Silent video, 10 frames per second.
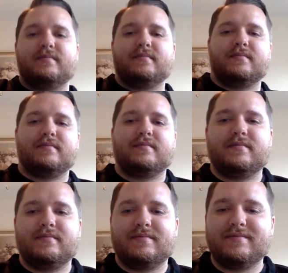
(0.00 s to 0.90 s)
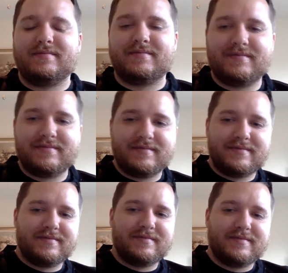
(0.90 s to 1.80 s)

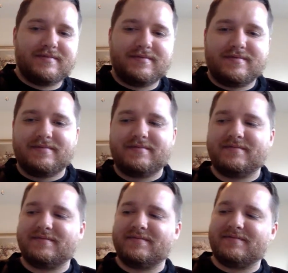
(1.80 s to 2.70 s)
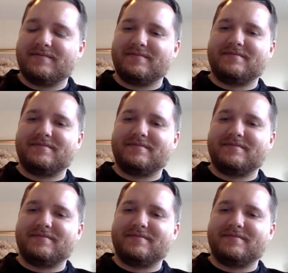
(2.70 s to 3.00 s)
(silent)